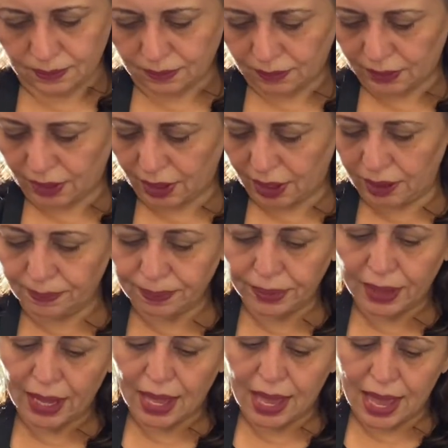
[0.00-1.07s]
okay,
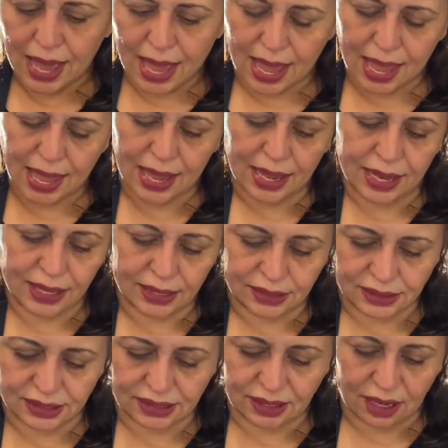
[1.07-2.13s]
and
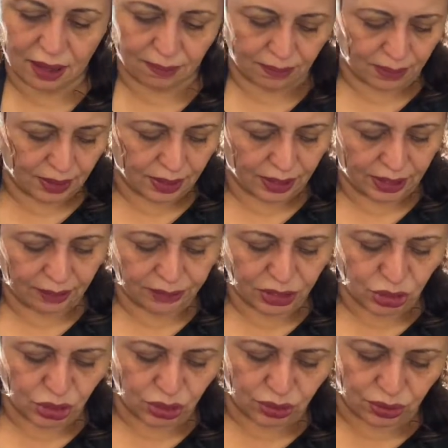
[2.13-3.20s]
some lemon
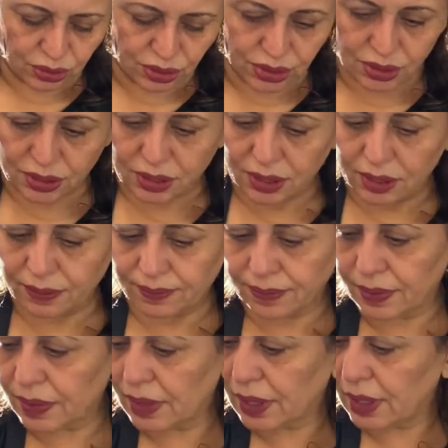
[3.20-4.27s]
juice,
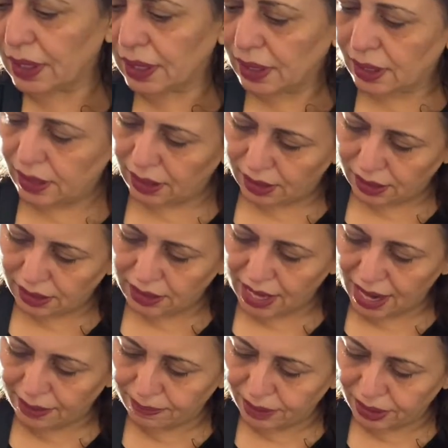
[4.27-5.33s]
a
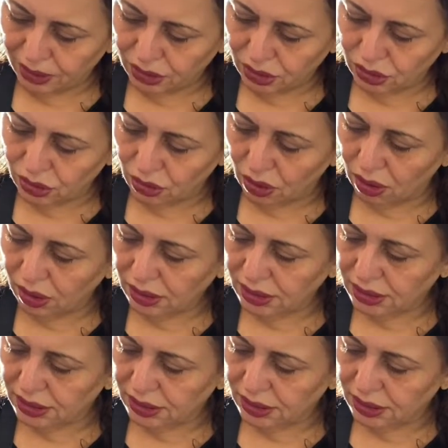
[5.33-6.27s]
tad bit of salt,